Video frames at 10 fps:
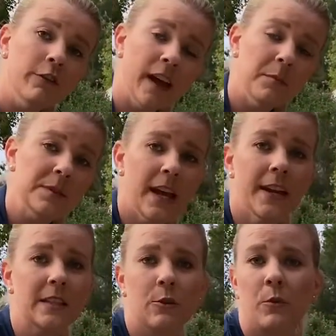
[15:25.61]

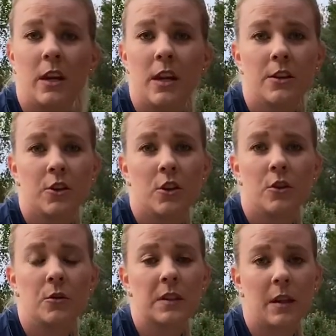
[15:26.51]
abscess and we need to
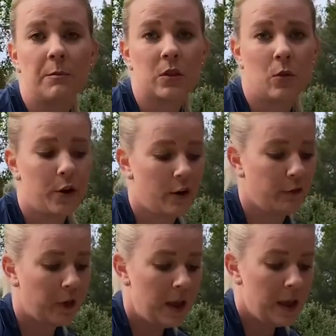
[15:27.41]
use some sort of